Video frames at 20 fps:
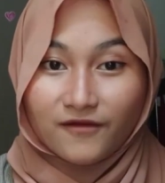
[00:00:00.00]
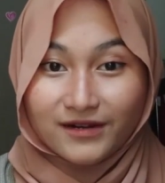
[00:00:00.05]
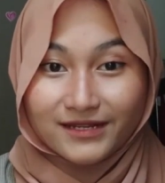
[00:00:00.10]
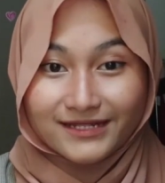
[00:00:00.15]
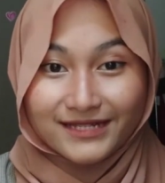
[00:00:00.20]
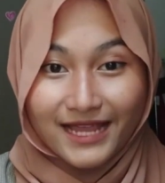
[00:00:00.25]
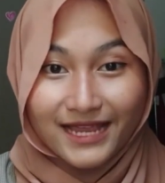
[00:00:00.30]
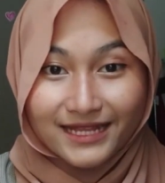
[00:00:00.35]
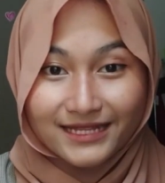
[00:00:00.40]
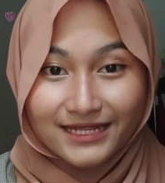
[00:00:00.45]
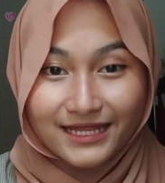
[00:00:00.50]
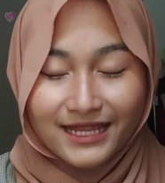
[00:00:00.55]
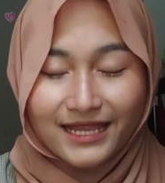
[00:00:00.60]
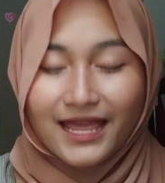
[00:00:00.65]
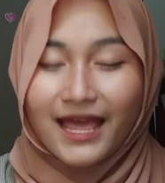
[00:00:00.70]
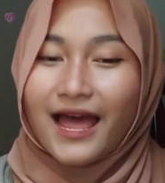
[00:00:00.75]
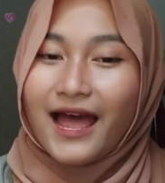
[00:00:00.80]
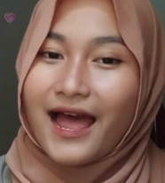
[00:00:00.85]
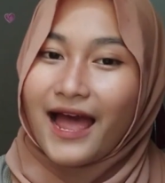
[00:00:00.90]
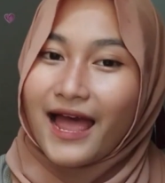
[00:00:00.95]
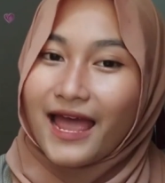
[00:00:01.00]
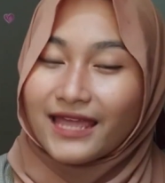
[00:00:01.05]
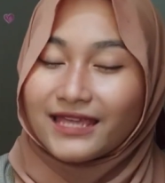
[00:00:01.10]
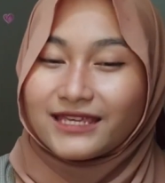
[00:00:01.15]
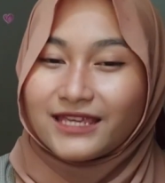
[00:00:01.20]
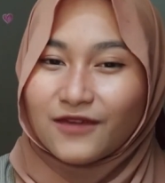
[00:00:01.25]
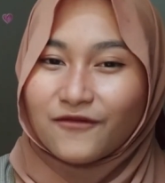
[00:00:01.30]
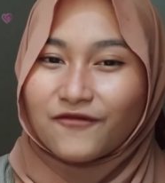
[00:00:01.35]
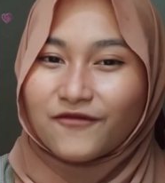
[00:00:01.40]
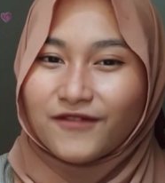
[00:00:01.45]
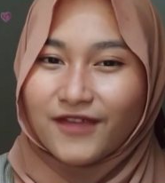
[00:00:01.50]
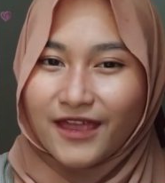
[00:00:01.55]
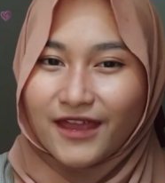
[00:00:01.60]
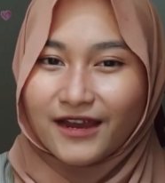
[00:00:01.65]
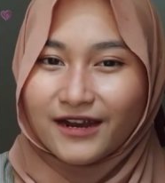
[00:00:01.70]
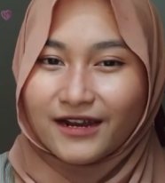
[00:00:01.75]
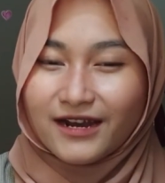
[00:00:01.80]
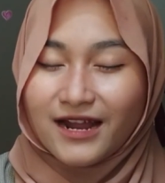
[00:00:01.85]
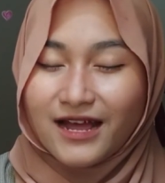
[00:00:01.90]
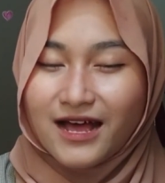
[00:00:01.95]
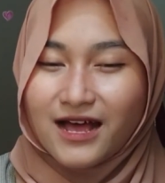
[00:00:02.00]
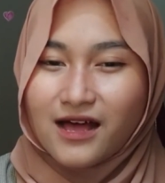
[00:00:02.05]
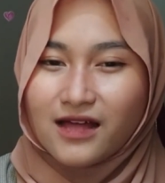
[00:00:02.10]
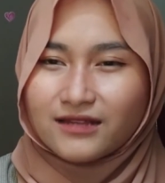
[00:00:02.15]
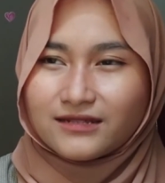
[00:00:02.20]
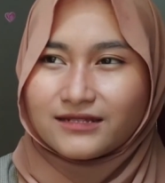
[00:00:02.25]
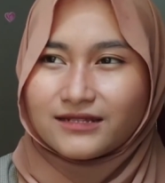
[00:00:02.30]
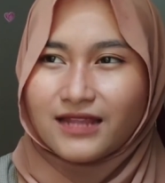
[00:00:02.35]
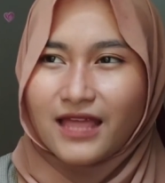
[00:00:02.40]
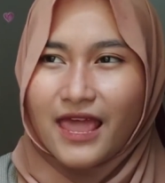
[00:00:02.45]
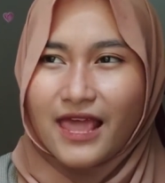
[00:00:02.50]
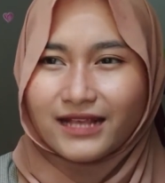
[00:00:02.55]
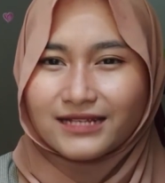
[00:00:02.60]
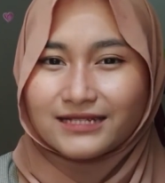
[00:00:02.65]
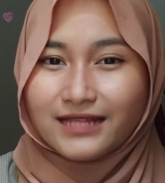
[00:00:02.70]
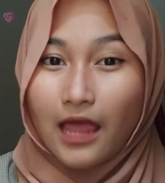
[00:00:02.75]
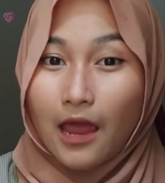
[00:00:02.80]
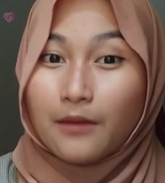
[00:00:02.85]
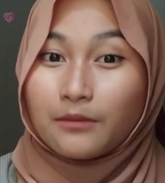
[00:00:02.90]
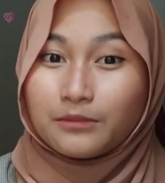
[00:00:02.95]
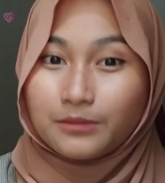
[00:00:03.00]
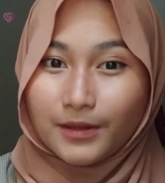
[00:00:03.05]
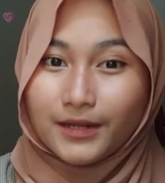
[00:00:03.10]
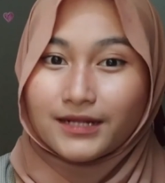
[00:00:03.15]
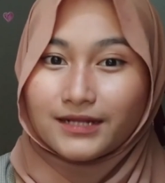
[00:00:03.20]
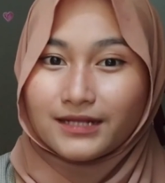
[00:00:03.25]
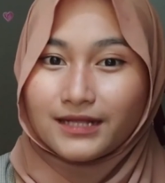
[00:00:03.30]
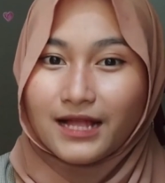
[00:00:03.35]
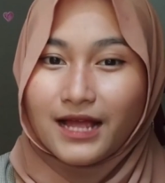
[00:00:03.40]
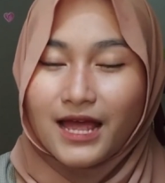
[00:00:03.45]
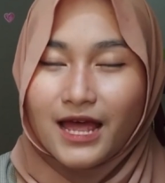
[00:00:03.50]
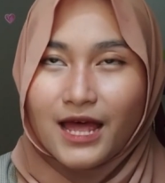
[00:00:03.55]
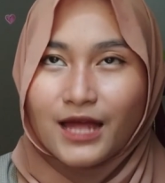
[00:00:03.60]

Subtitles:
Secondly, I give there an example